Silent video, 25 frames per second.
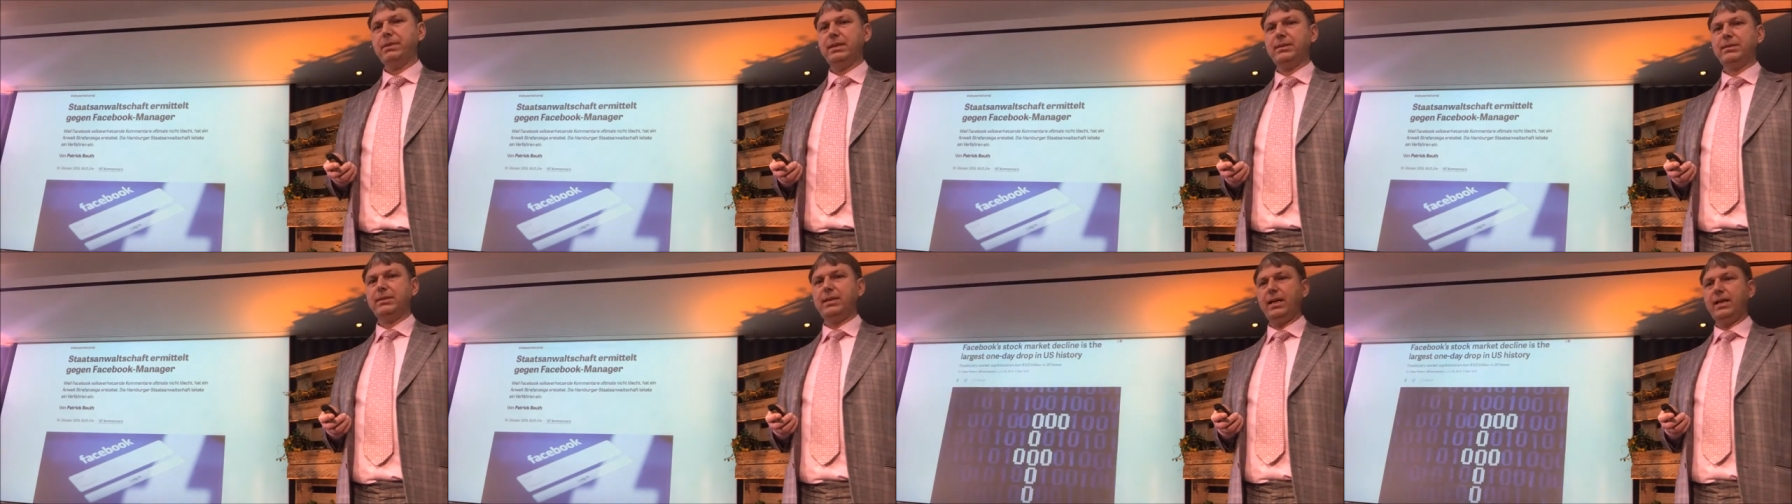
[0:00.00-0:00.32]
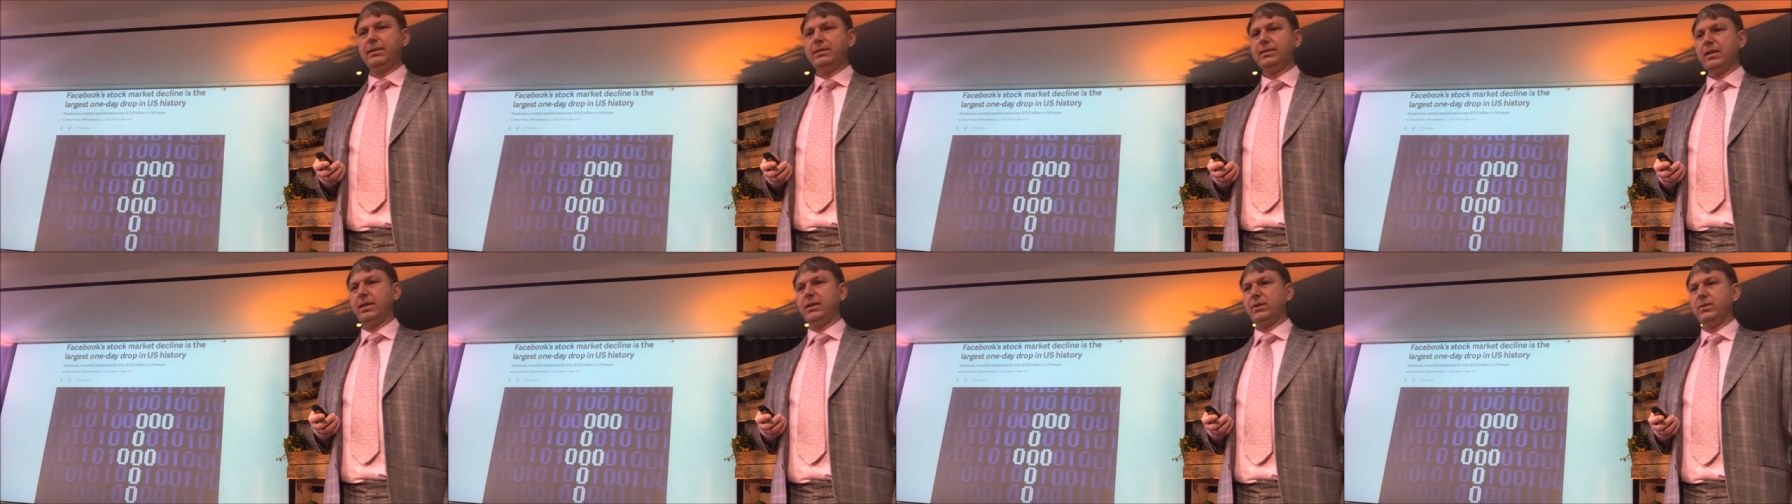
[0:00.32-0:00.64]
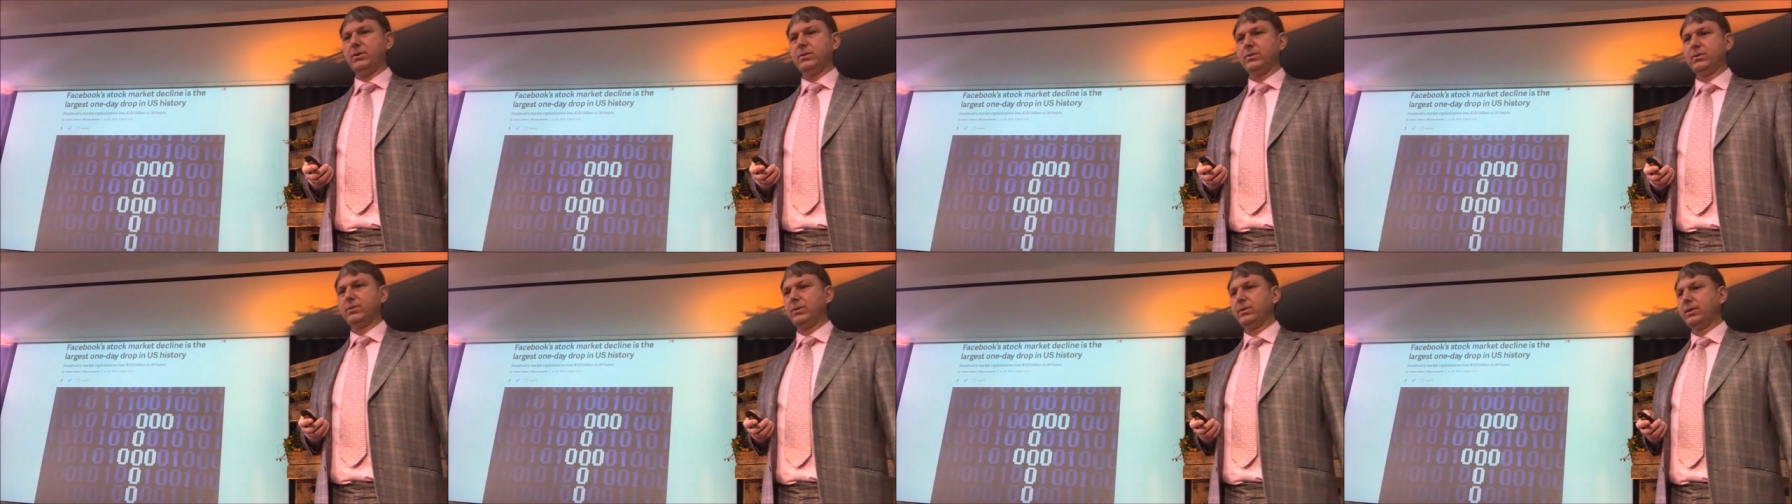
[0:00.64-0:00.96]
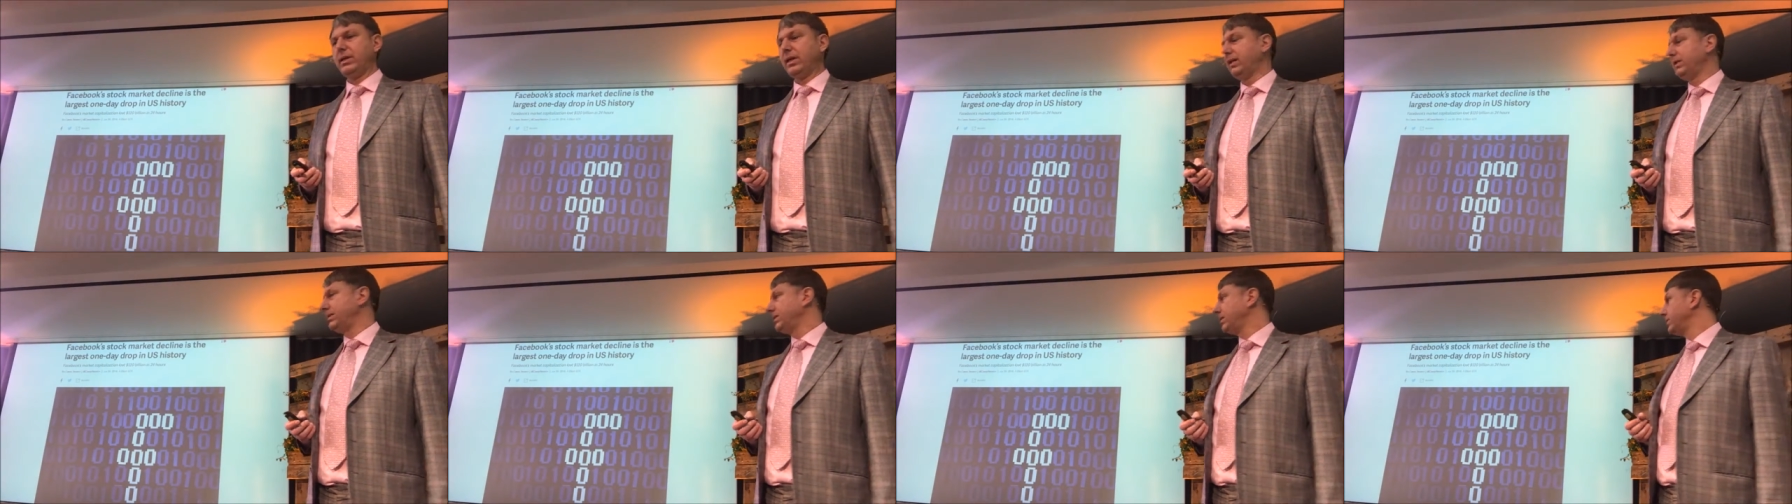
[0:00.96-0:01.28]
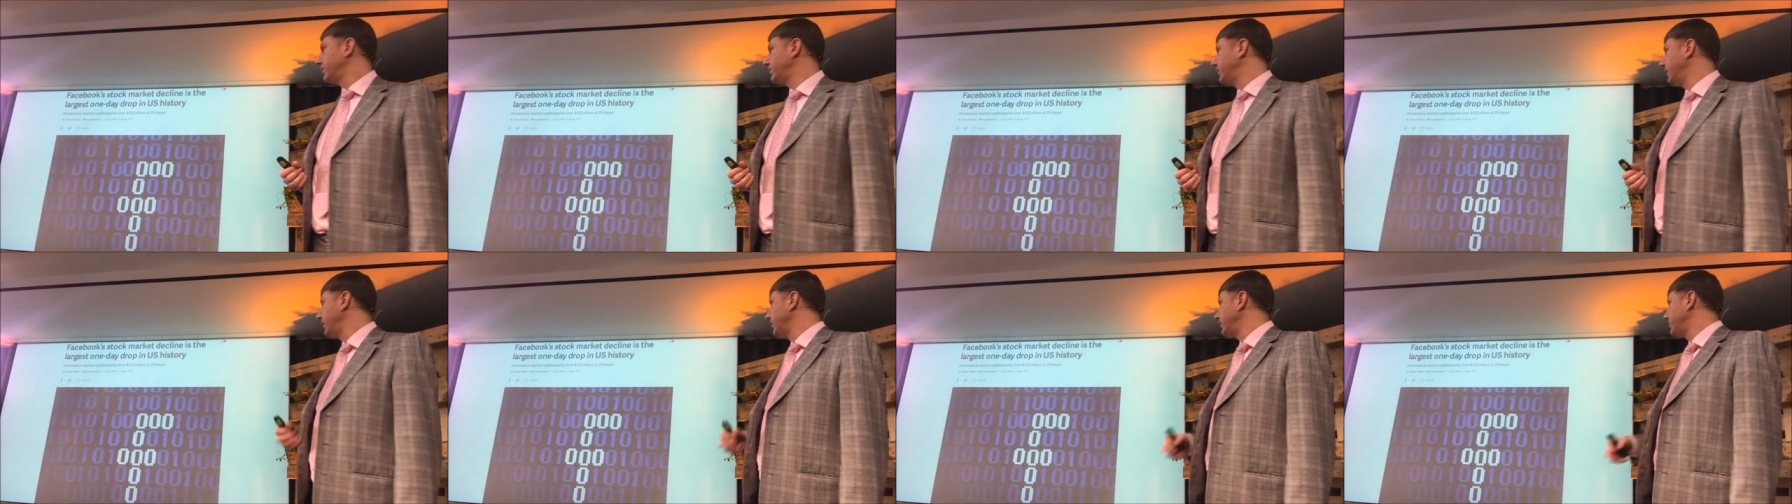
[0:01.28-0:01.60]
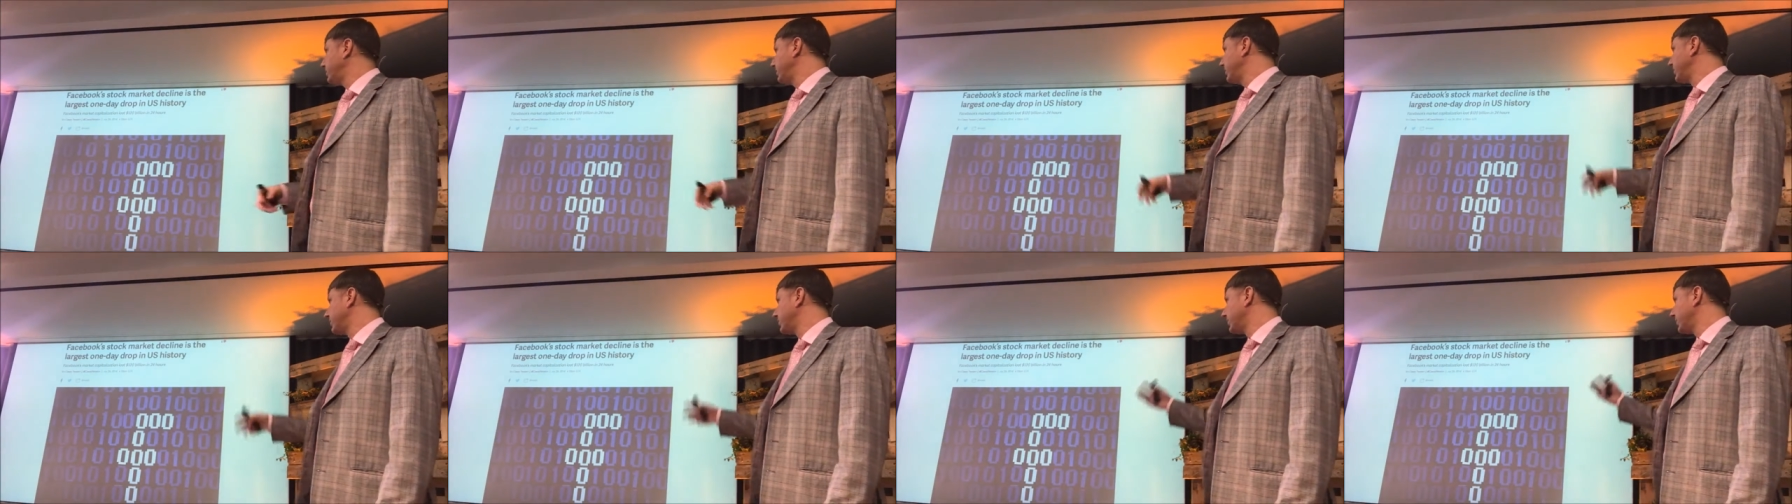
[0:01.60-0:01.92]
big data altogether.
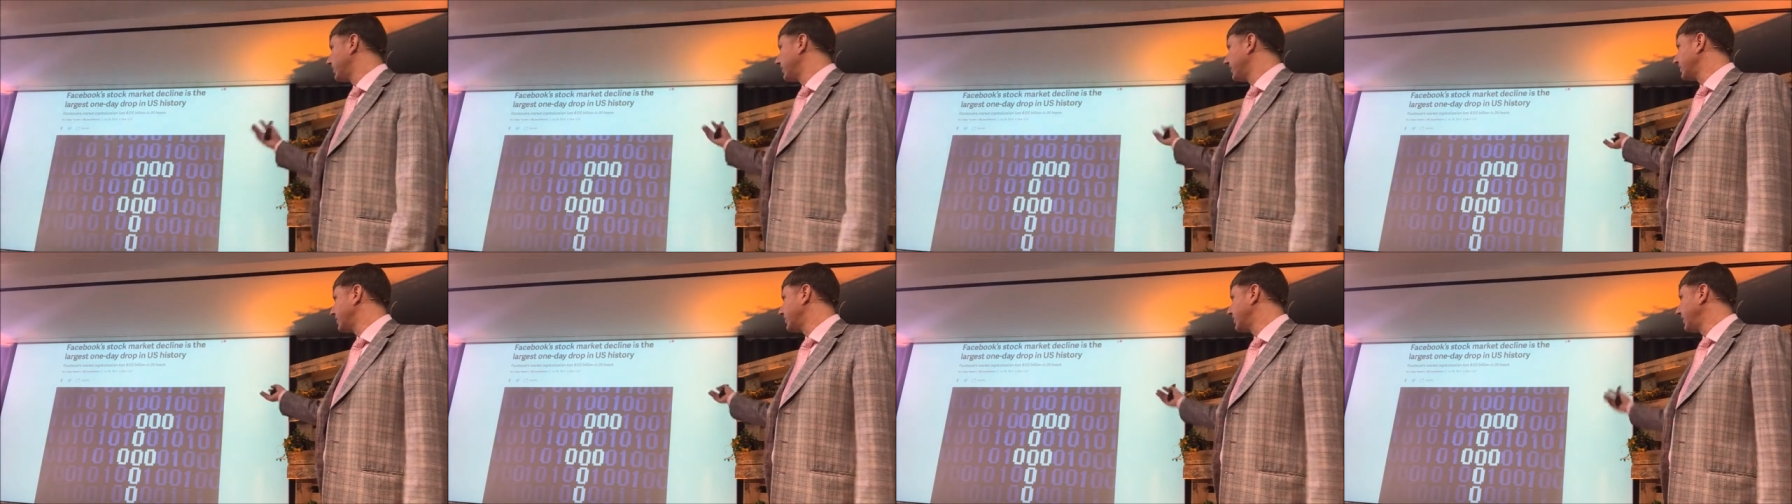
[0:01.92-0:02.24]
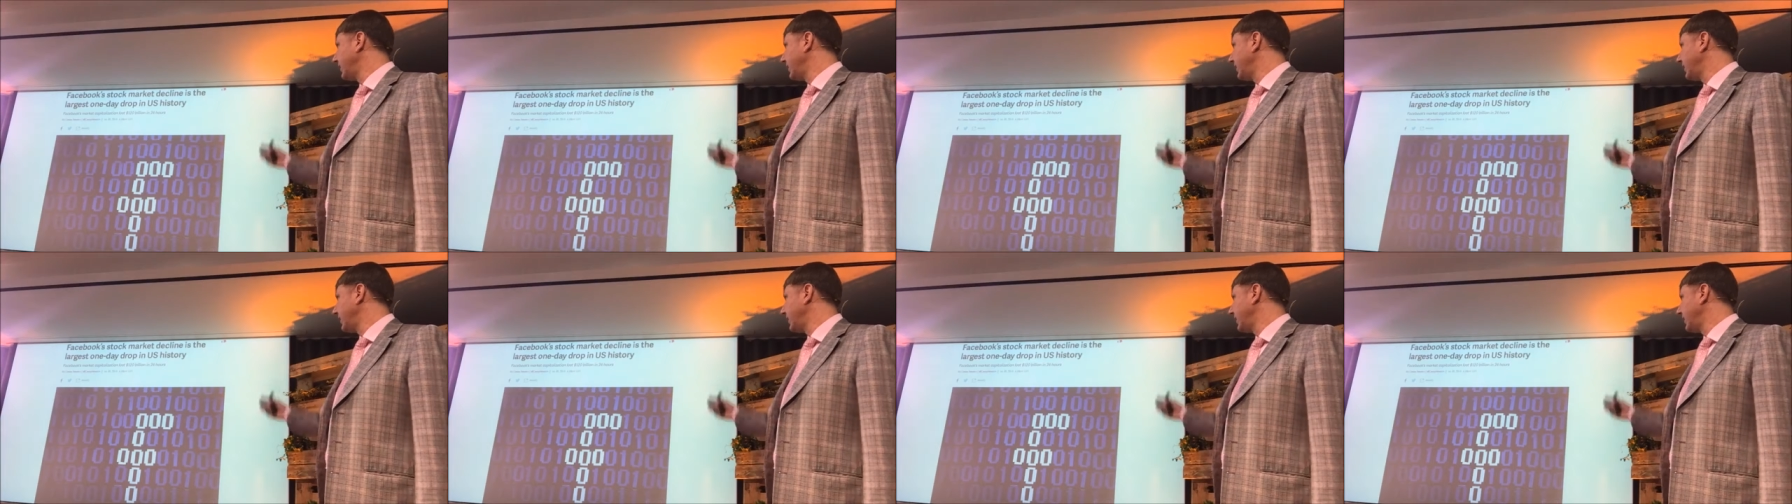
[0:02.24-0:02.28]
Facebook, for